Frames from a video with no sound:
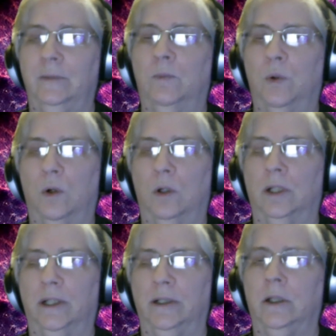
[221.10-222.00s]

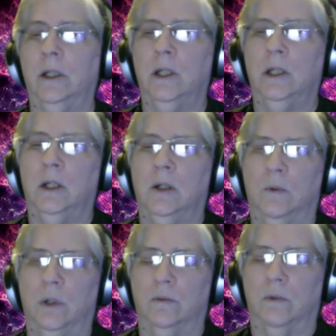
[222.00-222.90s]
Portland
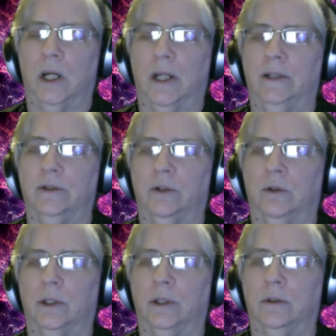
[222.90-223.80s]
where riots
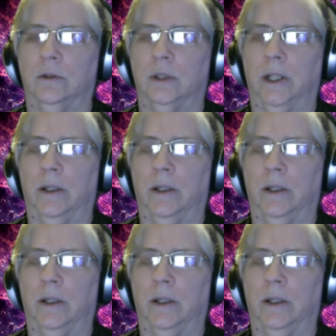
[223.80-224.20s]
are occurring.